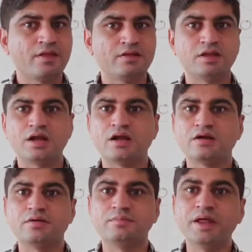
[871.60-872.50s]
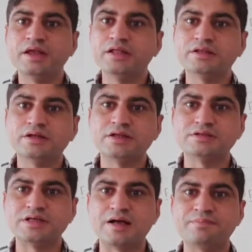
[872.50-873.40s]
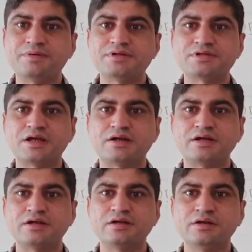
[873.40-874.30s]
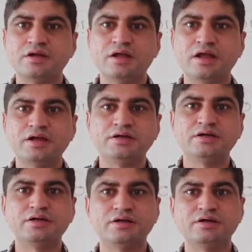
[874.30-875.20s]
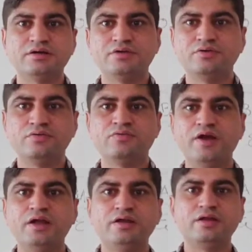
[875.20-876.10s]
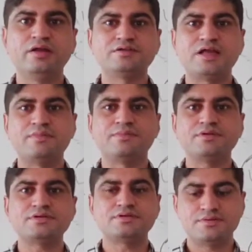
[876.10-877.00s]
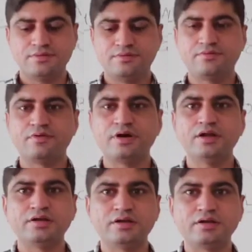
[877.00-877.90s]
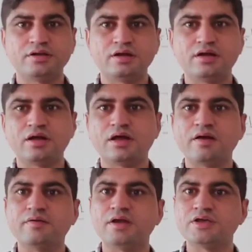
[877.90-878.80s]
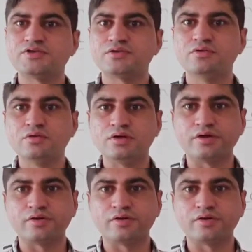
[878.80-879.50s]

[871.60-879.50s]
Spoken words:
There are many other examples are there, and to find the examples for that I will ask you